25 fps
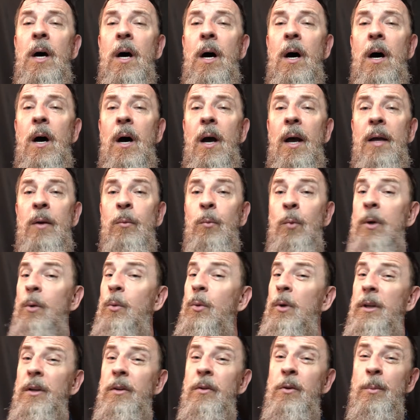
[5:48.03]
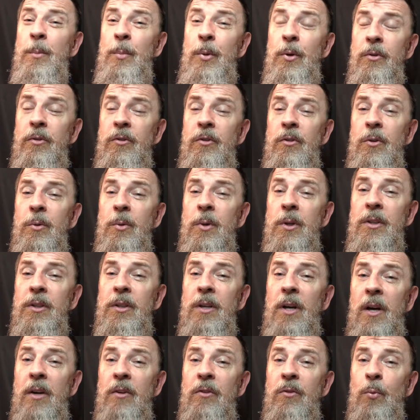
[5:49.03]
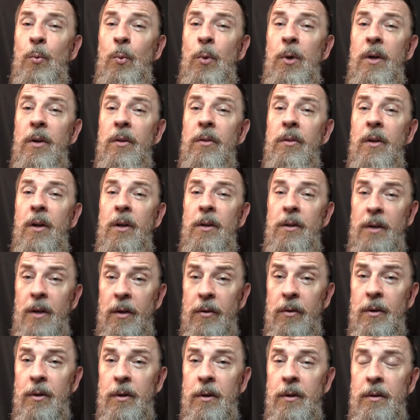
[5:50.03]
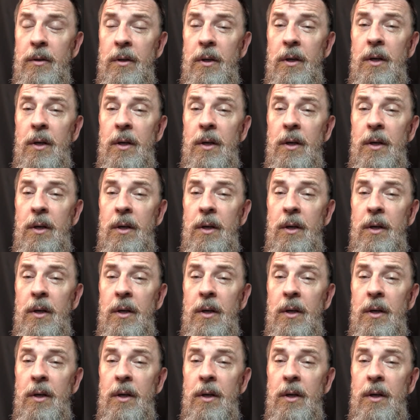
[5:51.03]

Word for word: Uh, and we will either put you in touch with another